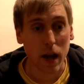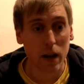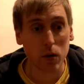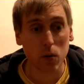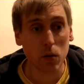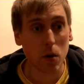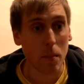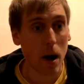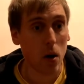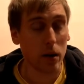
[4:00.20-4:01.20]
Hagedorn
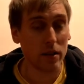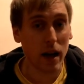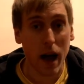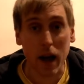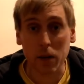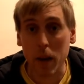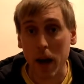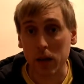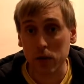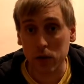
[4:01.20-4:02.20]
about a tag
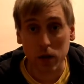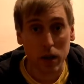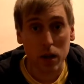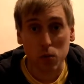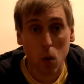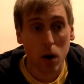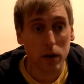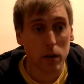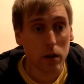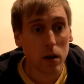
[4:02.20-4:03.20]
match that he's
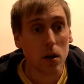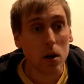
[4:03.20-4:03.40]
wanted.